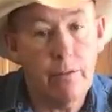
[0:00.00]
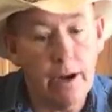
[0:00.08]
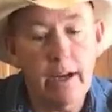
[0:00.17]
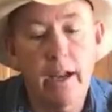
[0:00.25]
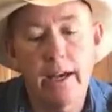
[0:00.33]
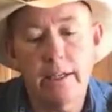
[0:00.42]

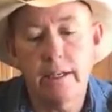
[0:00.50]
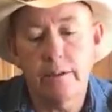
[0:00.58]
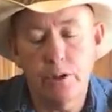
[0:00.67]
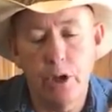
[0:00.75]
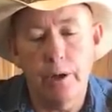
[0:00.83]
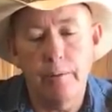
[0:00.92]
Frank likes it.
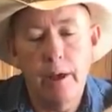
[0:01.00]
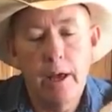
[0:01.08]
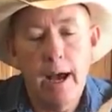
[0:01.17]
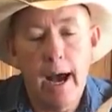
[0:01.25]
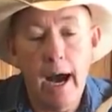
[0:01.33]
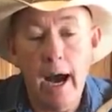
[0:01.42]
Good.
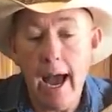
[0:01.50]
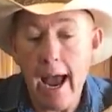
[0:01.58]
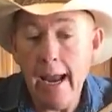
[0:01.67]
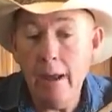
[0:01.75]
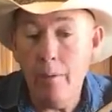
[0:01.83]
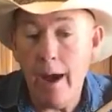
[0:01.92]
Uh,
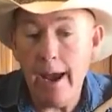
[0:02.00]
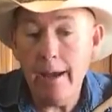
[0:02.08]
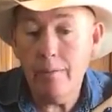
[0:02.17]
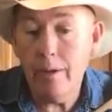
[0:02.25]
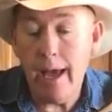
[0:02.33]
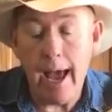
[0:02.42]

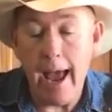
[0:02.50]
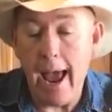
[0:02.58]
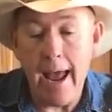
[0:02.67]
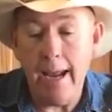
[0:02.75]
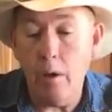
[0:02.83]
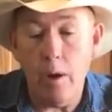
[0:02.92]
anyway, and,
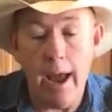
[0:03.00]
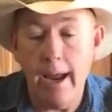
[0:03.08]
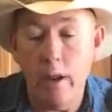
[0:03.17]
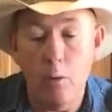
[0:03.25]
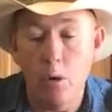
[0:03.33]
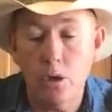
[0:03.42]
and, it,
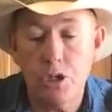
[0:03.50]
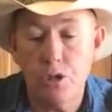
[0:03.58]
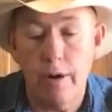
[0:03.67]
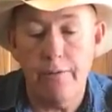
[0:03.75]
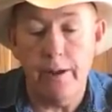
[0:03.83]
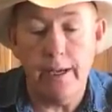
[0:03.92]
and it works
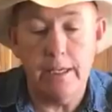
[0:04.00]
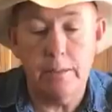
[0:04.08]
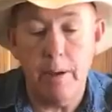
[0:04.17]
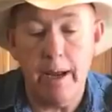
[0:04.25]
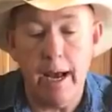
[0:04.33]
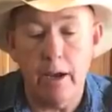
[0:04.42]
terrific.
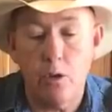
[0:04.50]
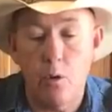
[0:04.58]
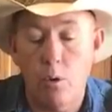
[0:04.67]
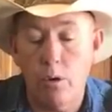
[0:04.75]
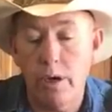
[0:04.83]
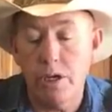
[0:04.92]
It's made out of
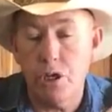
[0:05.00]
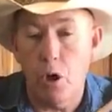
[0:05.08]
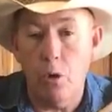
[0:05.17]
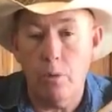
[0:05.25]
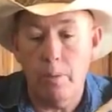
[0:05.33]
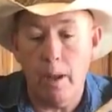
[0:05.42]
quarter inch
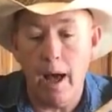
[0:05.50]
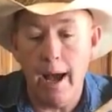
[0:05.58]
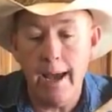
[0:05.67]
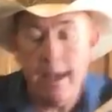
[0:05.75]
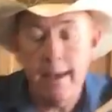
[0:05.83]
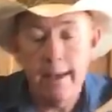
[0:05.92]
oak
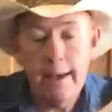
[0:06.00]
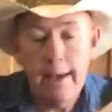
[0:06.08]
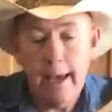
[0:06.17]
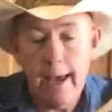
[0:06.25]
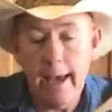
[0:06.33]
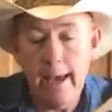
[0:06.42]
ply
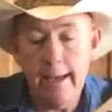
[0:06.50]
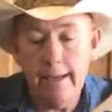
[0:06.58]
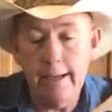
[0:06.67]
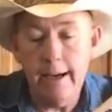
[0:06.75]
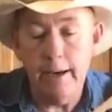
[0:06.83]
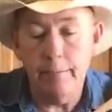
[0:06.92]

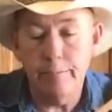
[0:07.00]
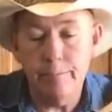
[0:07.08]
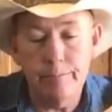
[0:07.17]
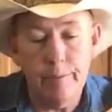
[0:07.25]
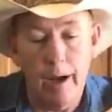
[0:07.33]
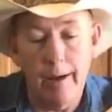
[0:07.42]
and uh,
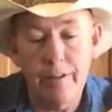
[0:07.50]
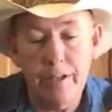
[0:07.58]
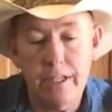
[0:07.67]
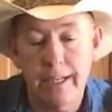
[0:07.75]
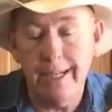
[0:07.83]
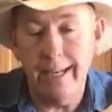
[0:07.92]

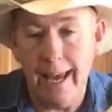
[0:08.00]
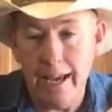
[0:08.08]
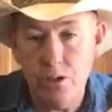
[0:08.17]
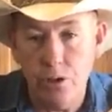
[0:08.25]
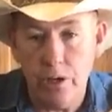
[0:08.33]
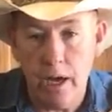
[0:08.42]
obviously
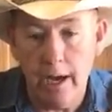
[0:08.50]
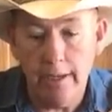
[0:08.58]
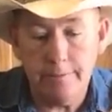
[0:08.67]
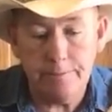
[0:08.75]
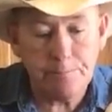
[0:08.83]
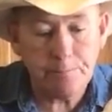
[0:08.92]
laser
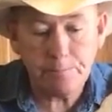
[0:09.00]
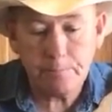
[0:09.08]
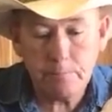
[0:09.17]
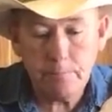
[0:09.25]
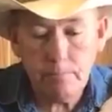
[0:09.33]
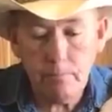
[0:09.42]
cut,
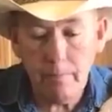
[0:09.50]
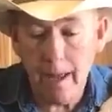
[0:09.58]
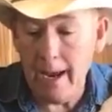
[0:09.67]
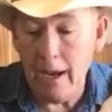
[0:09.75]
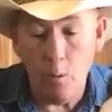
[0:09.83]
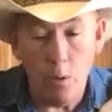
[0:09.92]

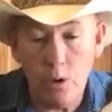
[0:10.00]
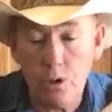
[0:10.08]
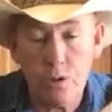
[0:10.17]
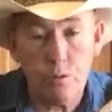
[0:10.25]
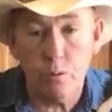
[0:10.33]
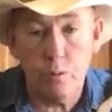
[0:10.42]
and it
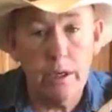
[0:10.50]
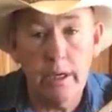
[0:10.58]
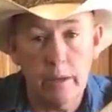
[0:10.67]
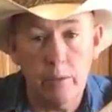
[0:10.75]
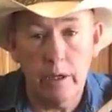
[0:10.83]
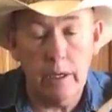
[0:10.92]
works
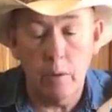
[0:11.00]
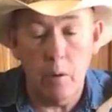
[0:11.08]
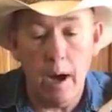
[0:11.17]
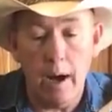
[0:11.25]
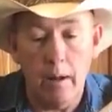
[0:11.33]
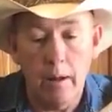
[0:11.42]
really, really
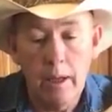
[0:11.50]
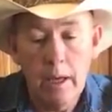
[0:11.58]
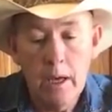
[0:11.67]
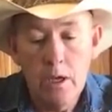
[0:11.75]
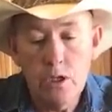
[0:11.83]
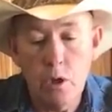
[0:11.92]
well.
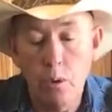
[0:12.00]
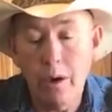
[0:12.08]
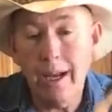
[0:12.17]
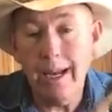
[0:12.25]
So we're